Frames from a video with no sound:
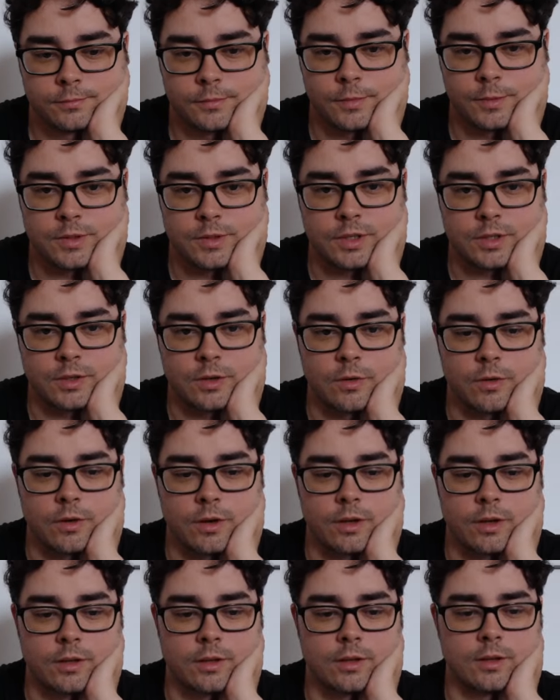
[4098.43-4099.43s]
I'm just
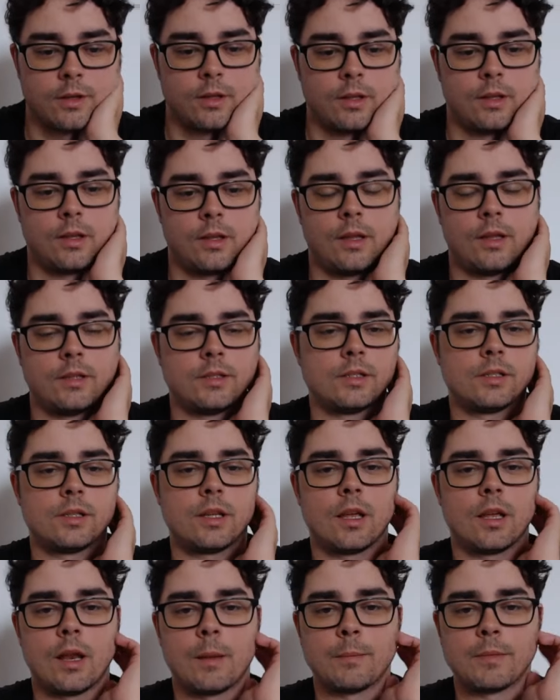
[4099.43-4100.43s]
ignoring. It's just
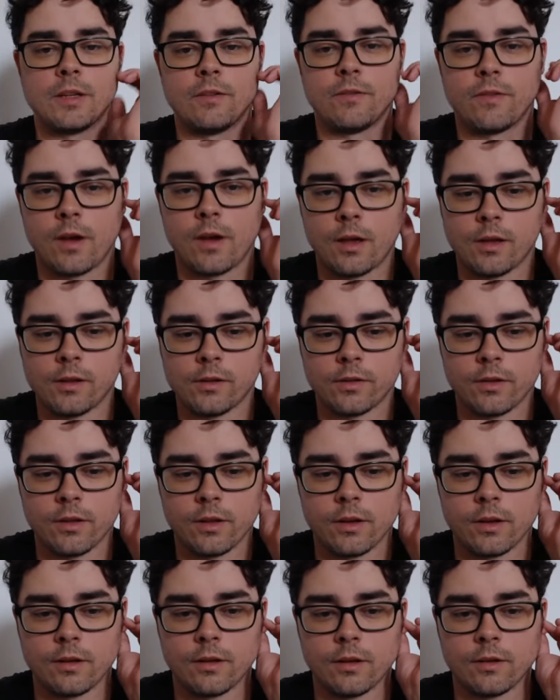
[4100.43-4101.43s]
like an empty file so
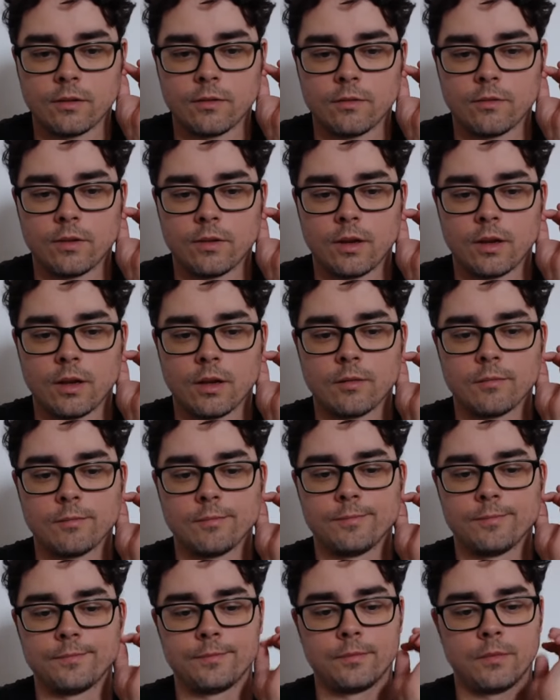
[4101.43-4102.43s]
that it doesn't freak out.
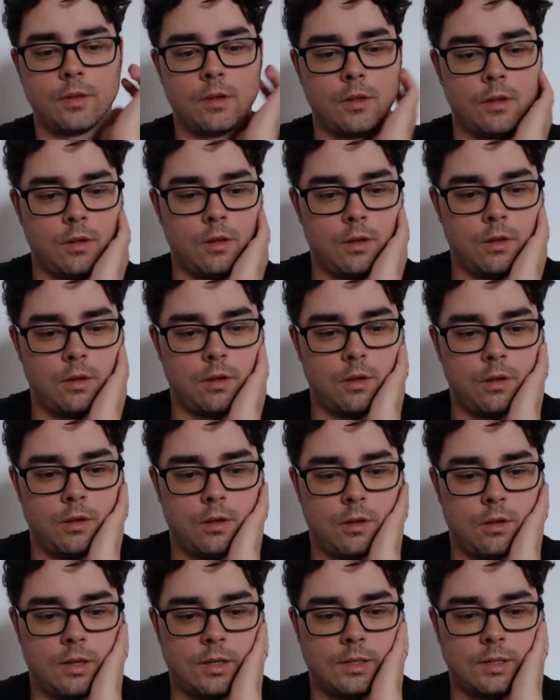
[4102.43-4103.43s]

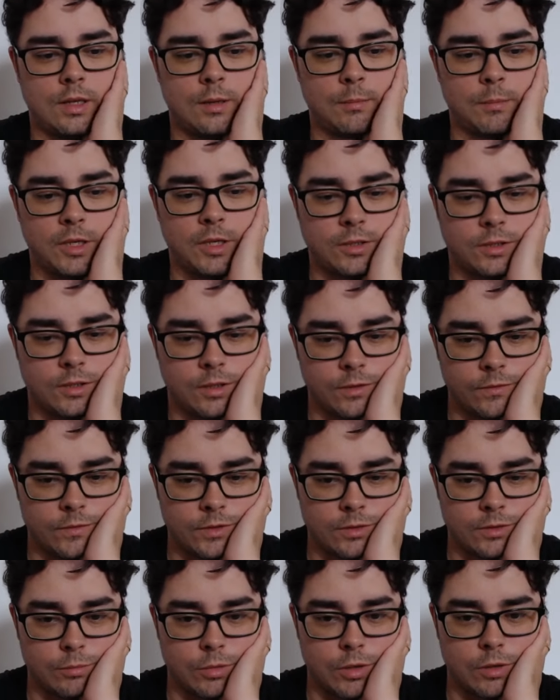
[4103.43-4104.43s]
It's saying my
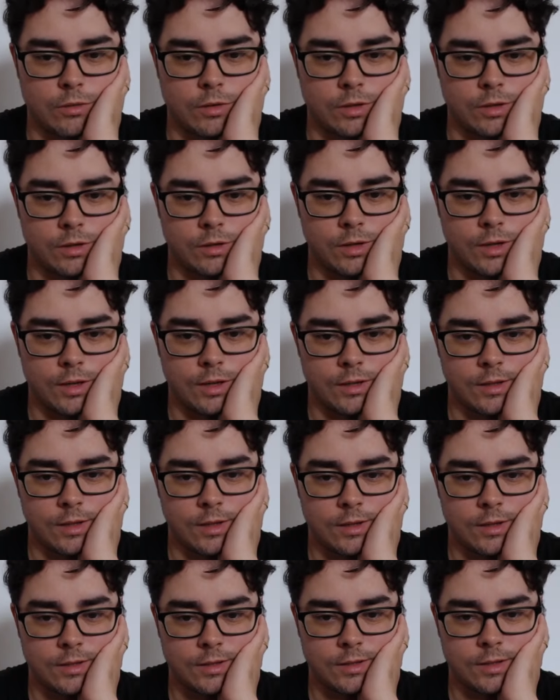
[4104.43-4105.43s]
server's broken and
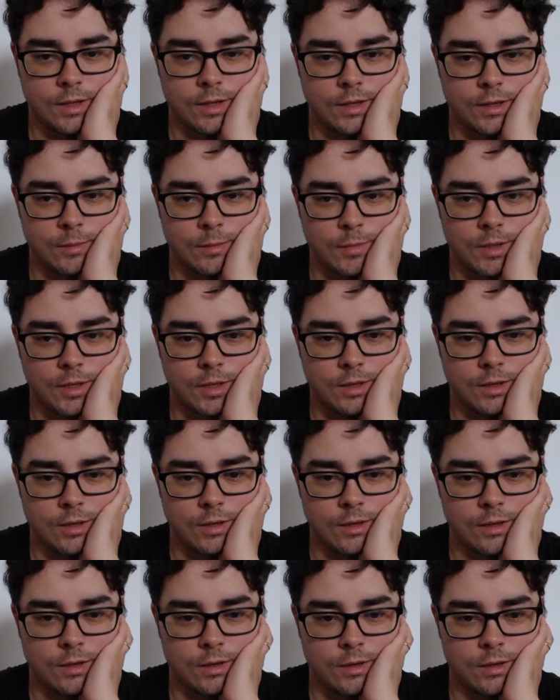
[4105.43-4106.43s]
then it's telling
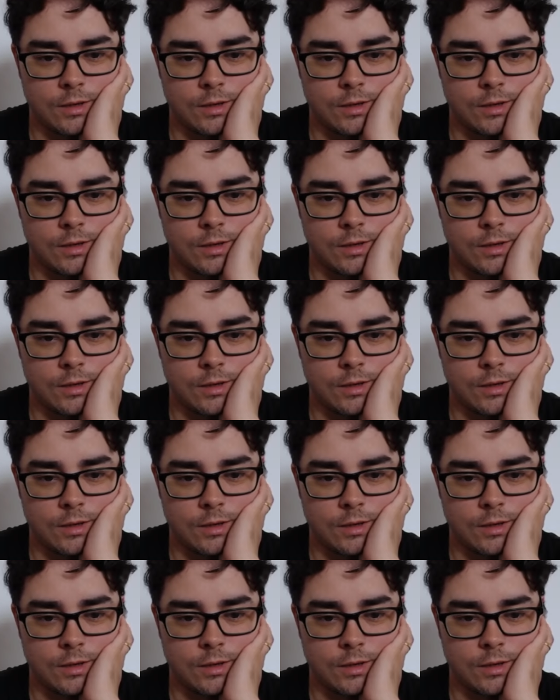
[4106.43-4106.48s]
me,